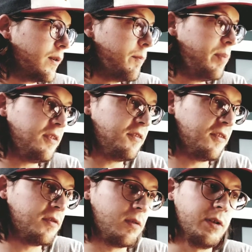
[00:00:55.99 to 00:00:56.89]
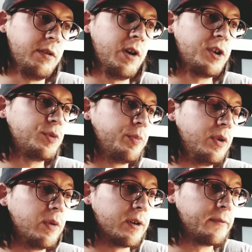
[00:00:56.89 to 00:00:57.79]
a business owner. You're an
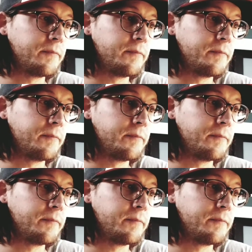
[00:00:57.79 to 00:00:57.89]
entrepreneur.